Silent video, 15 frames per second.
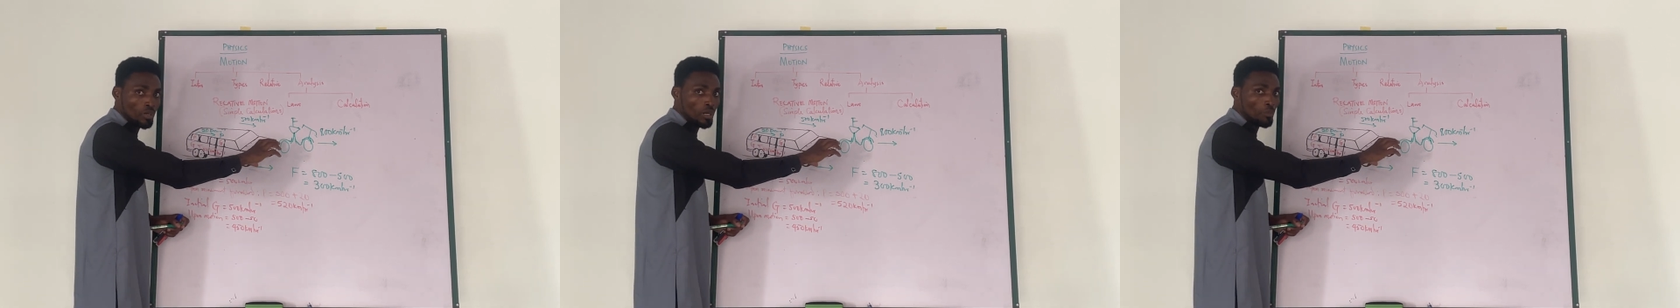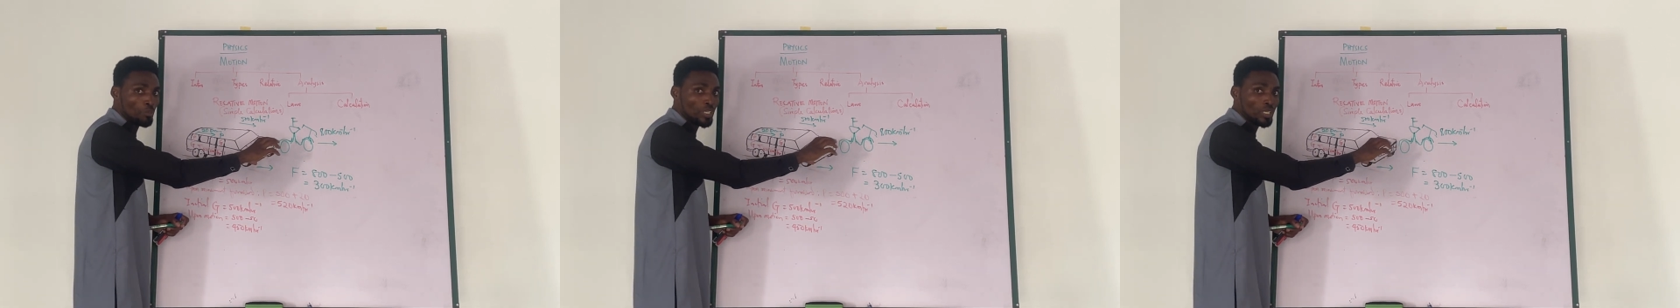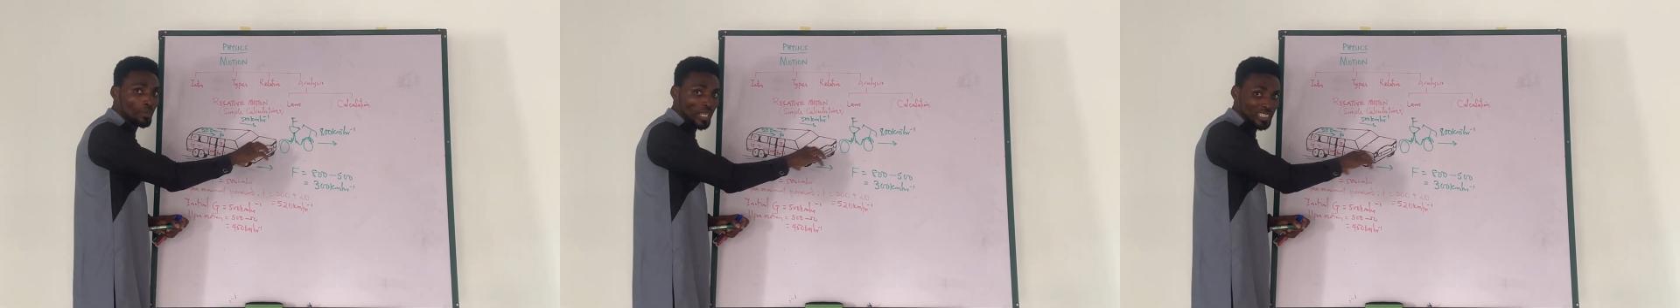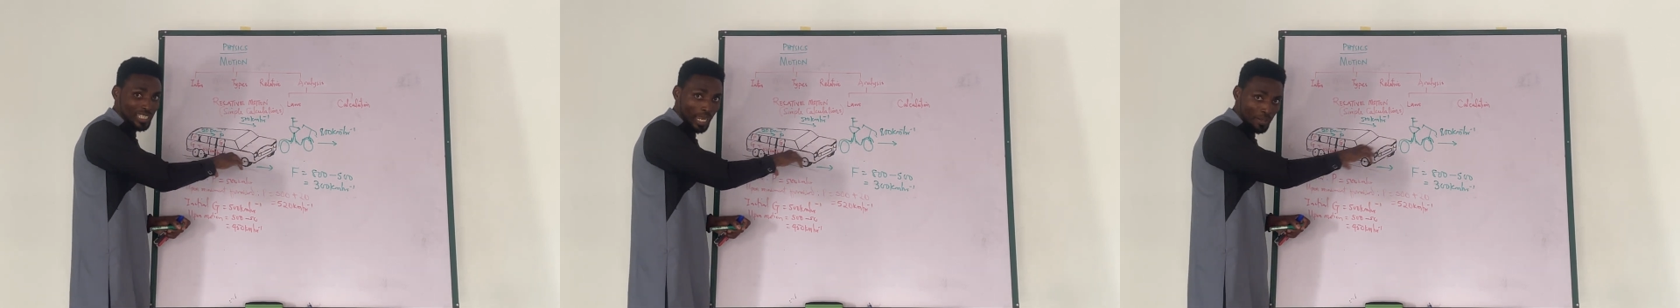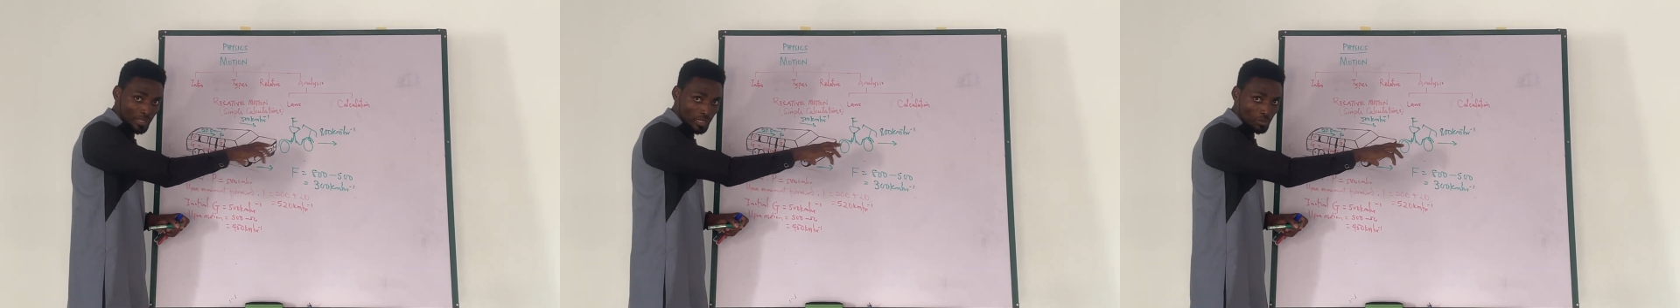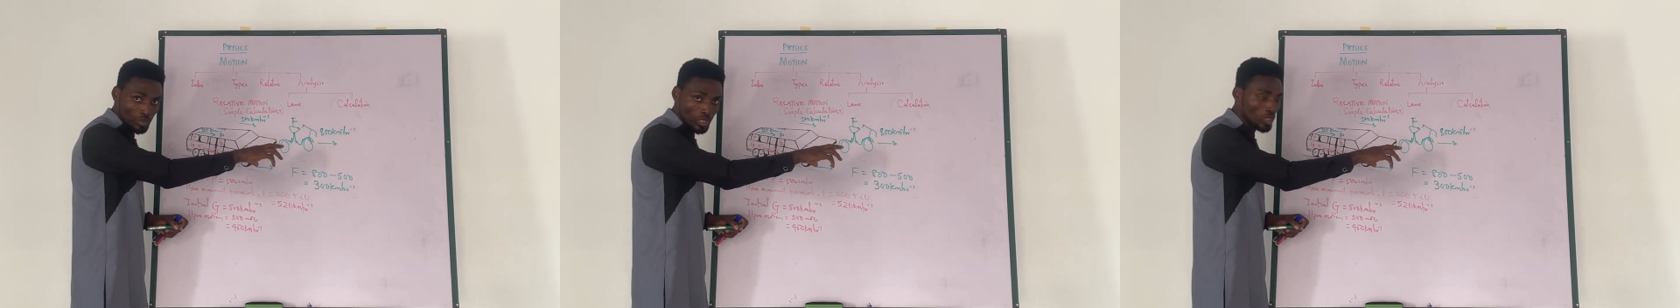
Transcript: medium that is carrying him.